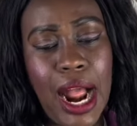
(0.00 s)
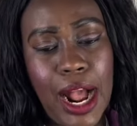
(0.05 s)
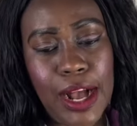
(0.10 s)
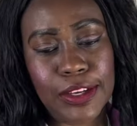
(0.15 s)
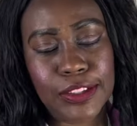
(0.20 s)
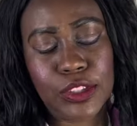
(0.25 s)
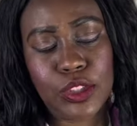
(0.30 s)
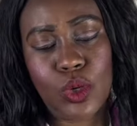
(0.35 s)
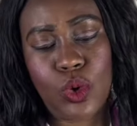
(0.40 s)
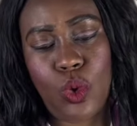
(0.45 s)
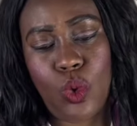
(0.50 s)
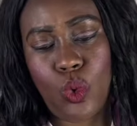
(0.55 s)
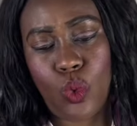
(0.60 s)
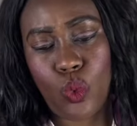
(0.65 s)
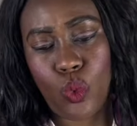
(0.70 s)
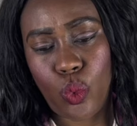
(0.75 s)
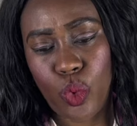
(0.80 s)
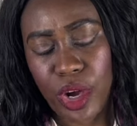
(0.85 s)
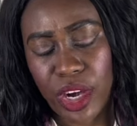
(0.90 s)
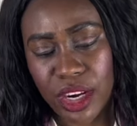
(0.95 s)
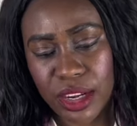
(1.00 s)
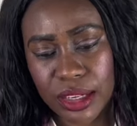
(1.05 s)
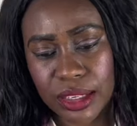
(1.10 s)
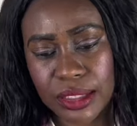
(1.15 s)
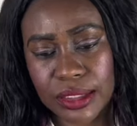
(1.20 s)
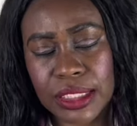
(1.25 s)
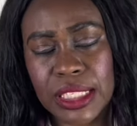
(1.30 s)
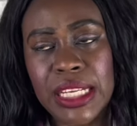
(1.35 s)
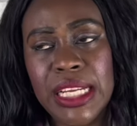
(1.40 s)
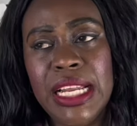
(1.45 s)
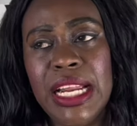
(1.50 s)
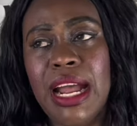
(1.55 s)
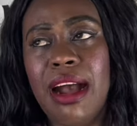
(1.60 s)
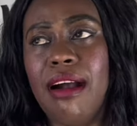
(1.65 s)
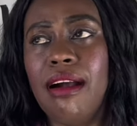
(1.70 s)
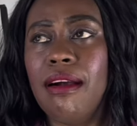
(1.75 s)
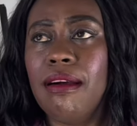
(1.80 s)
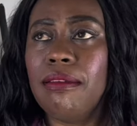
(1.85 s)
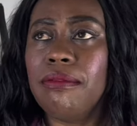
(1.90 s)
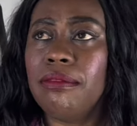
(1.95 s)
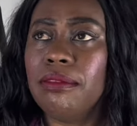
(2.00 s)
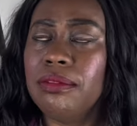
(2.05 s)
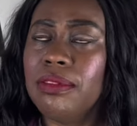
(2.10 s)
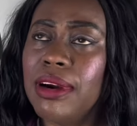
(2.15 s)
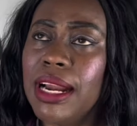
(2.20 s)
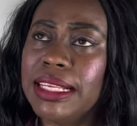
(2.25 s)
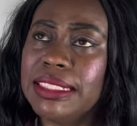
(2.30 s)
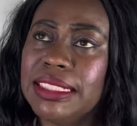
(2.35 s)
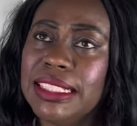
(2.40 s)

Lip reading: as well. Right